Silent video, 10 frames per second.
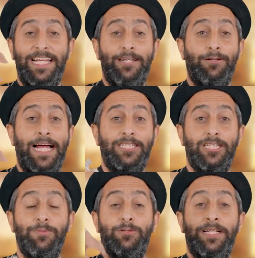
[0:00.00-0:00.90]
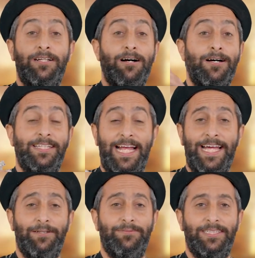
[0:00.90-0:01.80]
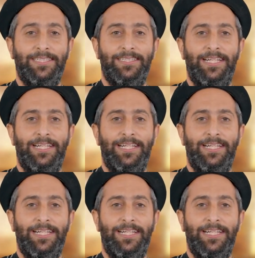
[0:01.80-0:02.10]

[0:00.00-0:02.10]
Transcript: interaction between God and Adam.